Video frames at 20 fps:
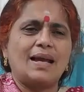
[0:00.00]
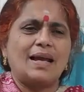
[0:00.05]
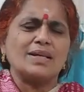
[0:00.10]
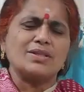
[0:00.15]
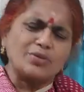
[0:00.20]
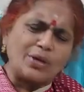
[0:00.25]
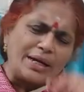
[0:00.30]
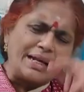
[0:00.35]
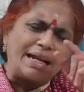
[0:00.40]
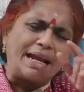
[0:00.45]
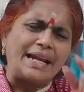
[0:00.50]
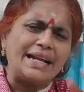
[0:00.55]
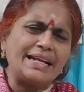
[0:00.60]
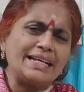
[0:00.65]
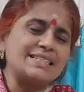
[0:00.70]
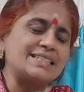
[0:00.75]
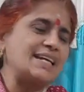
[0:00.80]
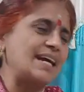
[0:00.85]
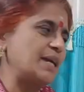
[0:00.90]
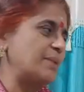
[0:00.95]
So in
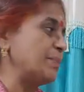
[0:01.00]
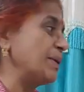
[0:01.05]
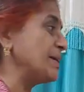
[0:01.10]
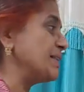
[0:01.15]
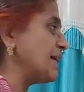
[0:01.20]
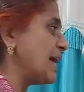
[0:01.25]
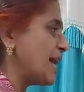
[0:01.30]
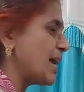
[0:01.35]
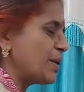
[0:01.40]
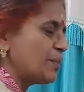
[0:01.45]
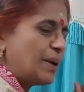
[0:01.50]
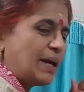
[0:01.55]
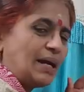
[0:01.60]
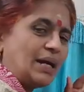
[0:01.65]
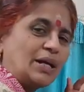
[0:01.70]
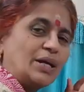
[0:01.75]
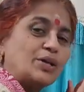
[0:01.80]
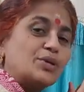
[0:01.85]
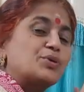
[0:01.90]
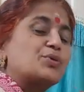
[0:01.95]
any statement there will be
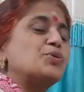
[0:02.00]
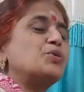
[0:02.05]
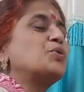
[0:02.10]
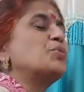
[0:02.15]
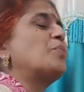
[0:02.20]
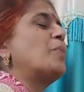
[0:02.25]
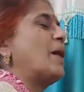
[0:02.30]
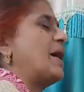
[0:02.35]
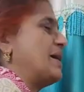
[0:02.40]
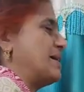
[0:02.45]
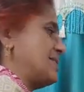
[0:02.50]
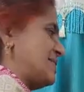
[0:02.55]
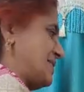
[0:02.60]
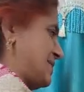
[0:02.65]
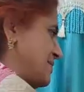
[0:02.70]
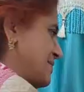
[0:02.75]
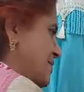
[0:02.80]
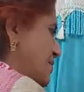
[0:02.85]
two parts.